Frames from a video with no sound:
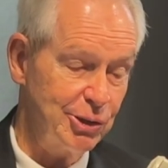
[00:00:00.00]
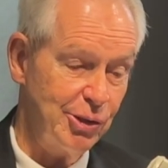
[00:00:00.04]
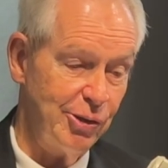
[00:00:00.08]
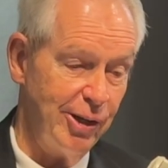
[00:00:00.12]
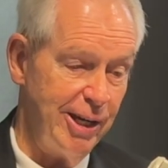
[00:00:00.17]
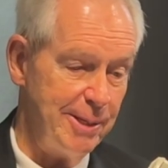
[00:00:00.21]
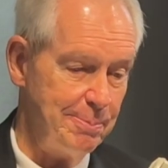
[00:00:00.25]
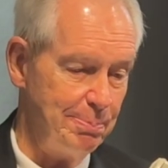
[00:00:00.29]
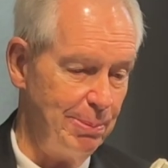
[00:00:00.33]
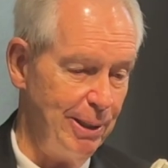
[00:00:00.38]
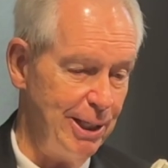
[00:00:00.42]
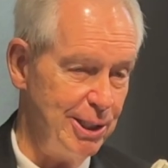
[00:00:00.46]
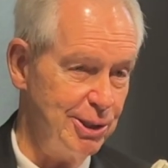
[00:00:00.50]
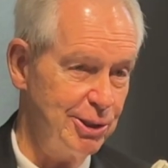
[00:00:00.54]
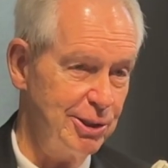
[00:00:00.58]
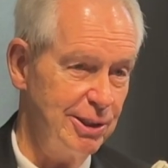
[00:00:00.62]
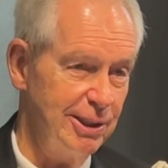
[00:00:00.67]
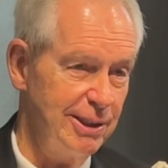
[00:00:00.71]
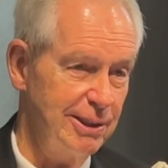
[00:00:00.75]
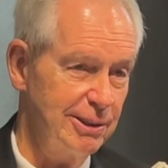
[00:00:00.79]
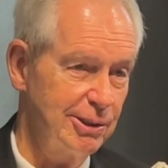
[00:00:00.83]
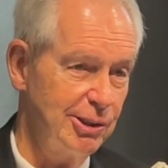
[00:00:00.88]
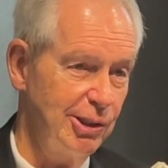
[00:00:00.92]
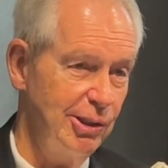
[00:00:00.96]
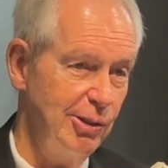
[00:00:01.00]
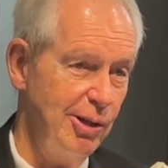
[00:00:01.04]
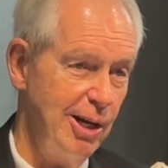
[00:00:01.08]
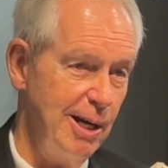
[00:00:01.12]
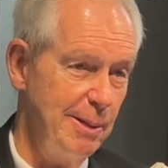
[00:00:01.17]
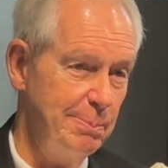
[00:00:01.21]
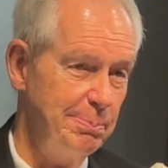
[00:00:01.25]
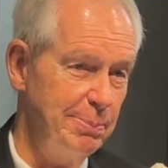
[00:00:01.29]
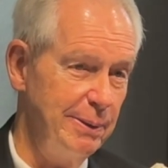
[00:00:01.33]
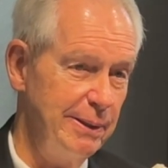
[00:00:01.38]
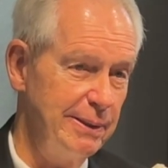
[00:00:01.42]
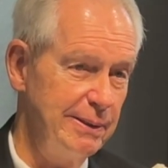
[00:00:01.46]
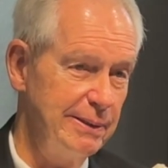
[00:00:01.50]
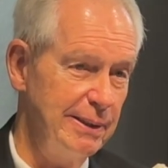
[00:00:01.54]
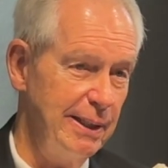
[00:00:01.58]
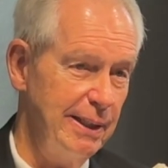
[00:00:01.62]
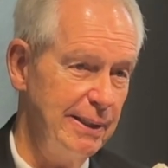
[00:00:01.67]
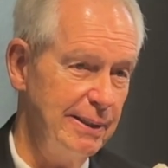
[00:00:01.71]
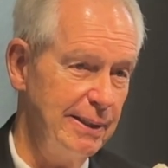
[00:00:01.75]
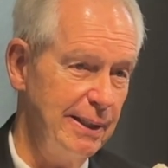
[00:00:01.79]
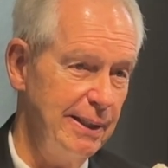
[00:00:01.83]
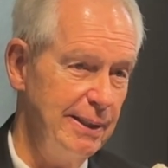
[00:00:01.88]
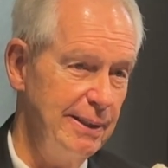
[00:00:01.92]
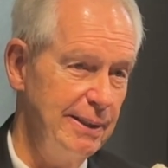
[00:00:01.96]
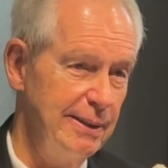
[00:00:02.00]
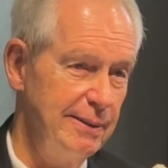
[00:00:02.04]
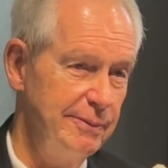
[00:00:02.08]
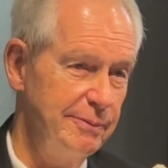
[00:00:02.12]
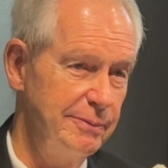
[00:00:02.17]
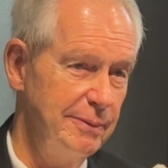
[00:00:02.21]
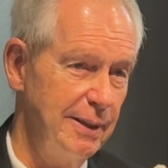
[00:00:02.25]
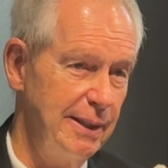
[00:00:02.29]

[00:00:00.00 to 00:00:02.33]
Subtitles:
a great place to grow up and live.